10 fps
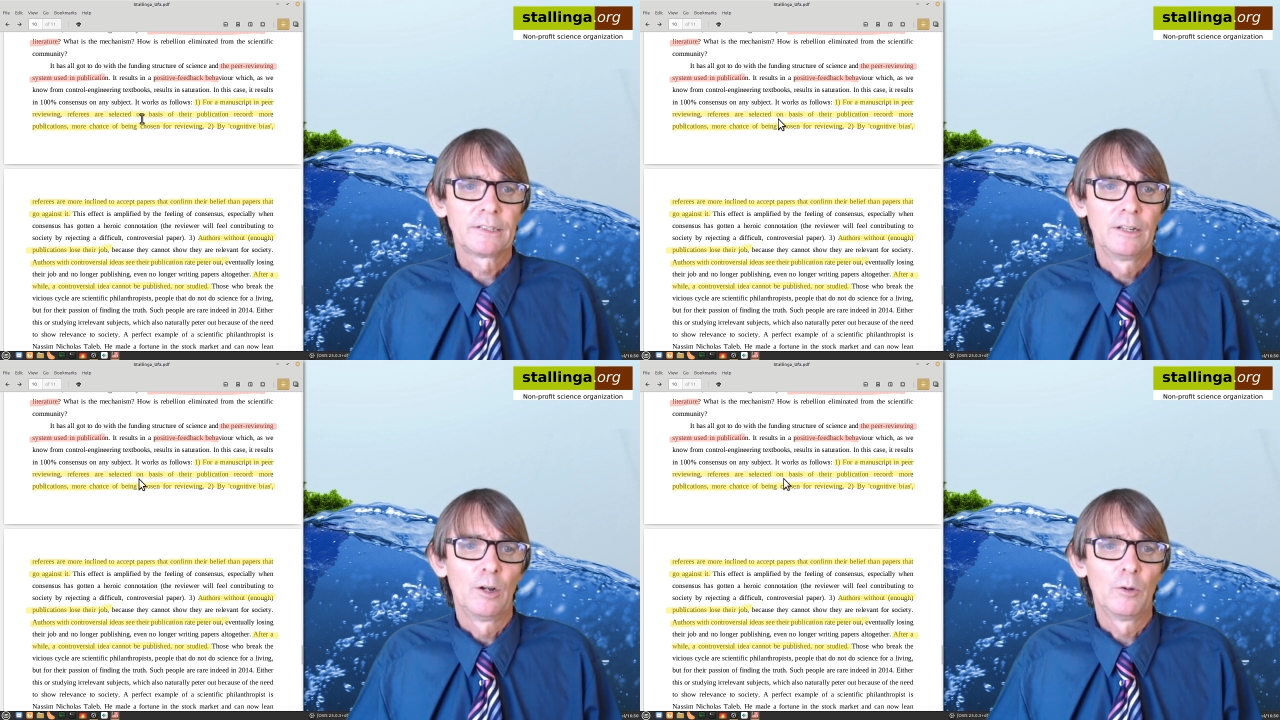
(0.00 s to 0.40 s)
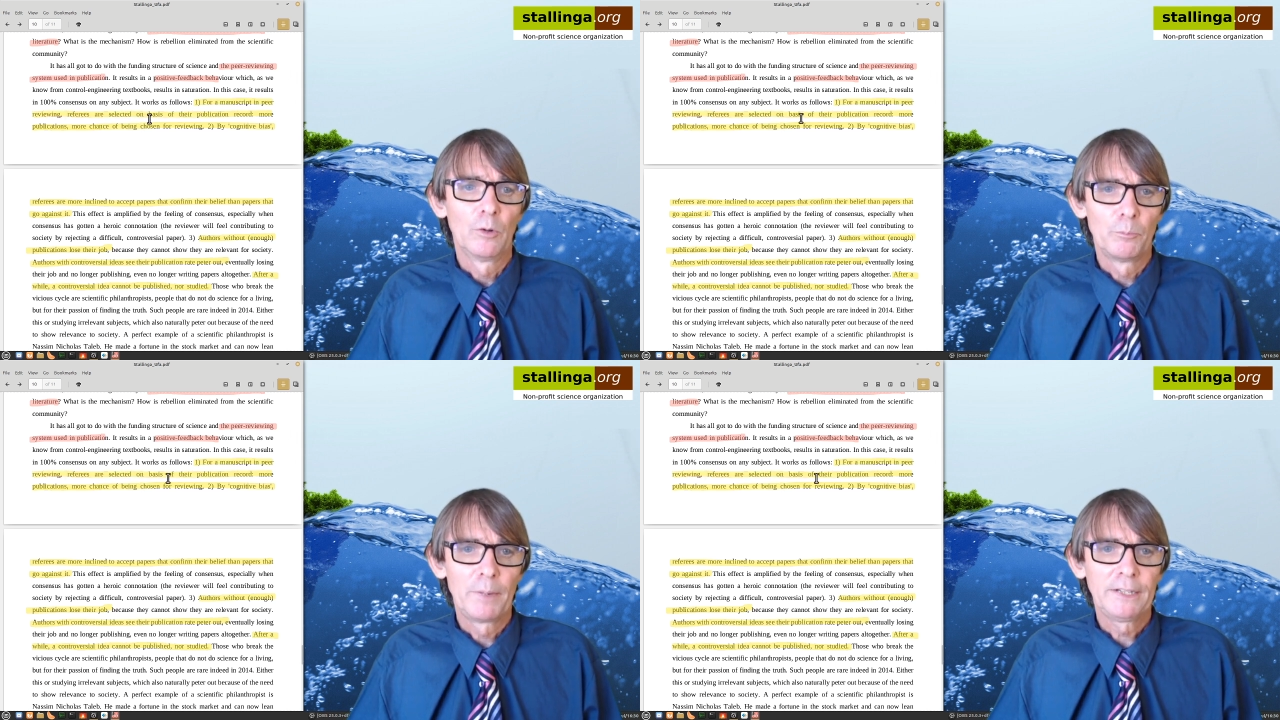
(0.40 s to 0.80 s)

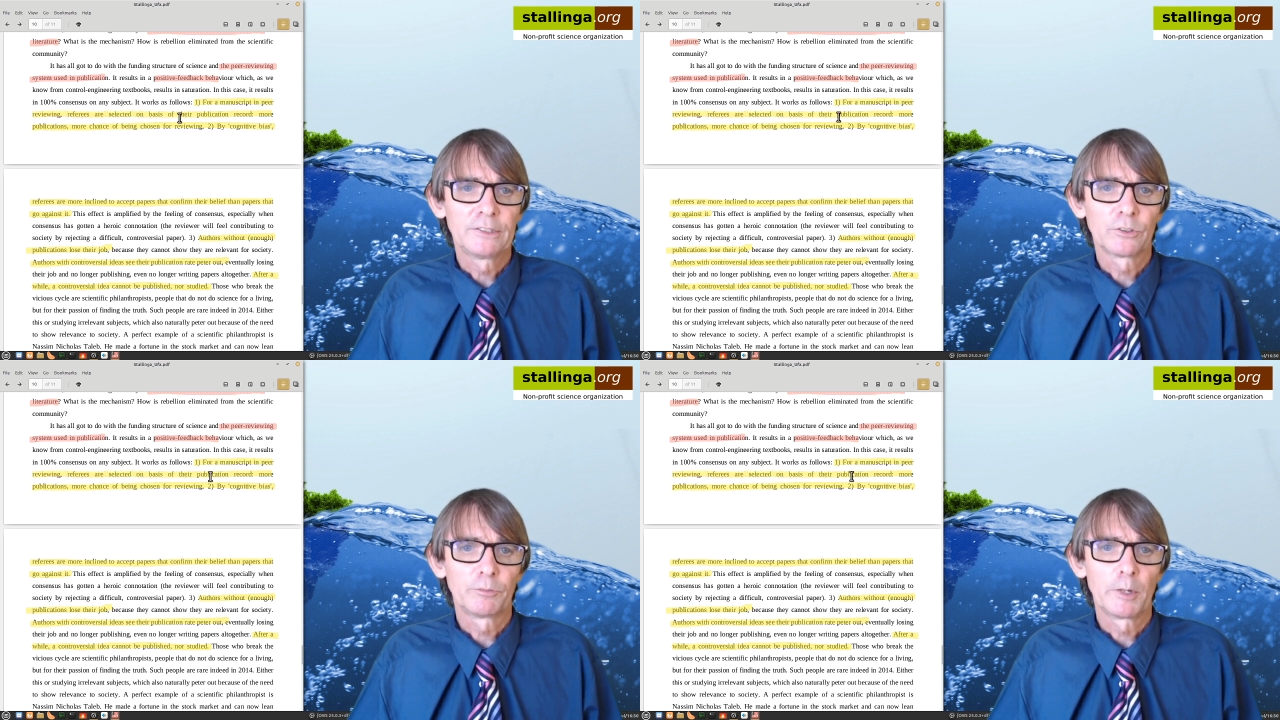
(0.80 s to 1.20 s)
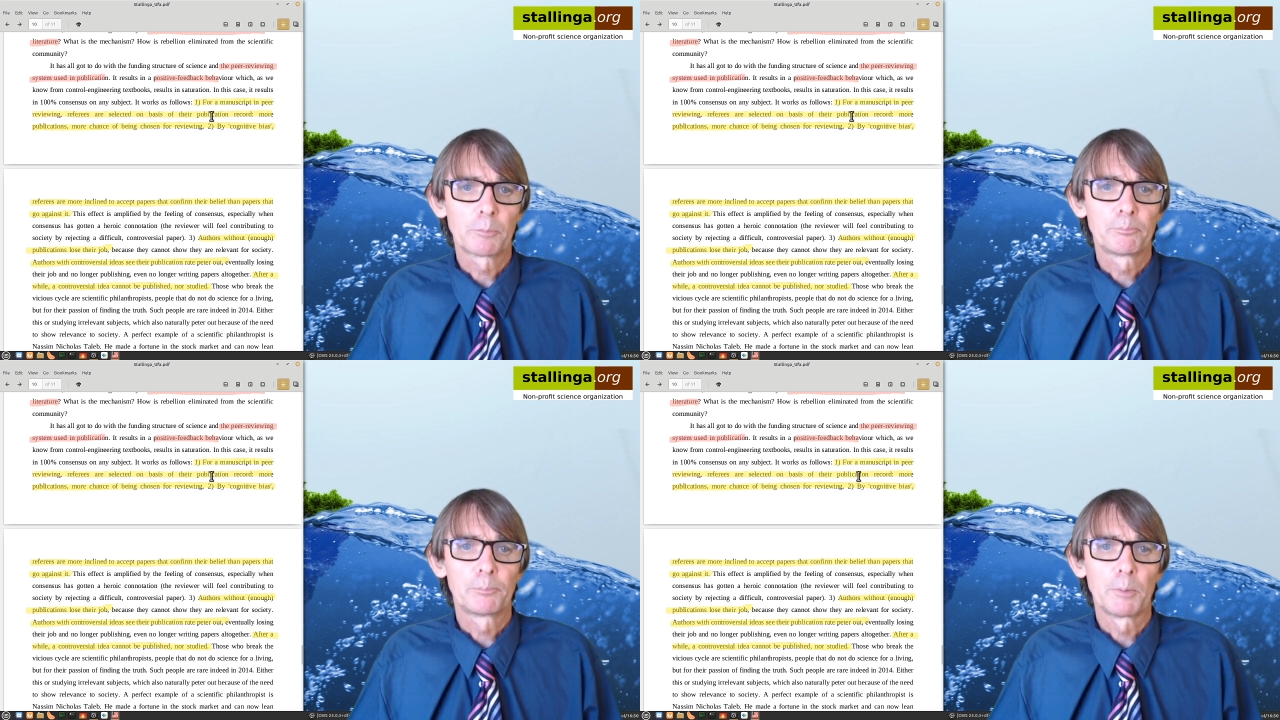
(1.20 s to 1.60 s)
on basis of their
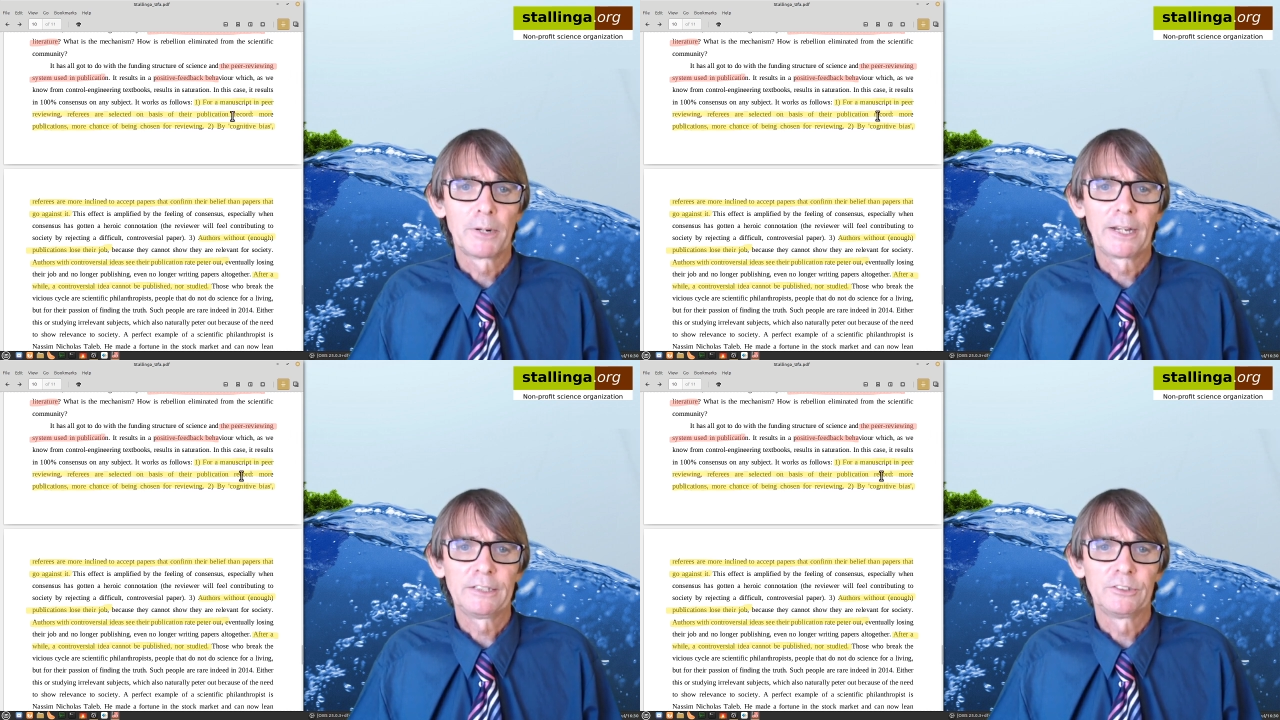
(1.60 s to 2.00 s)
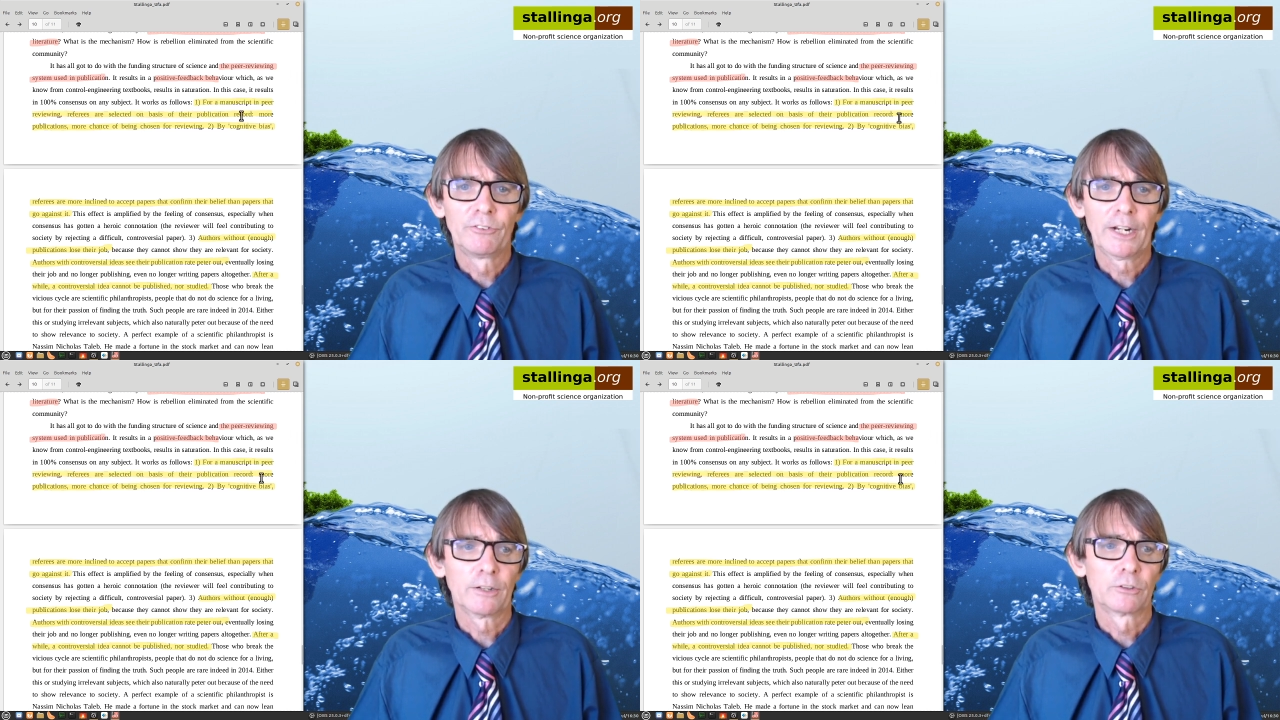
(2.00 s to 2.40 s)
publication
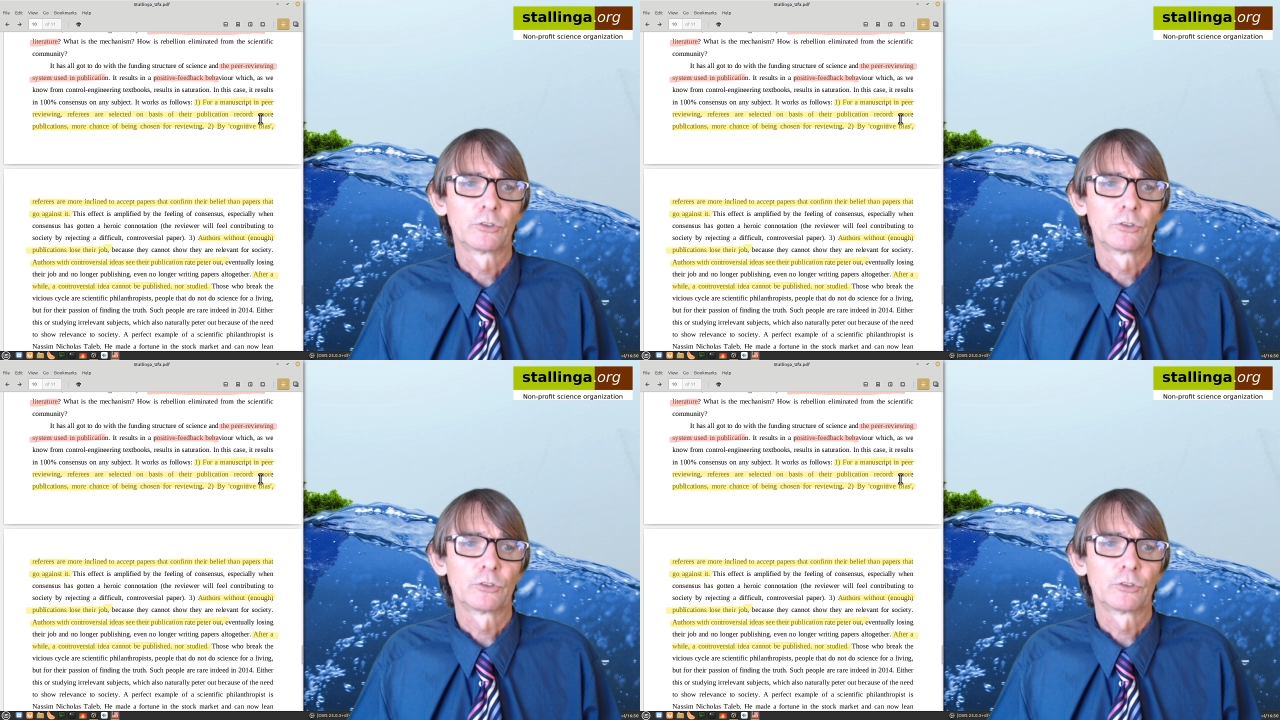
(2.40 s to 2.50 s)
record.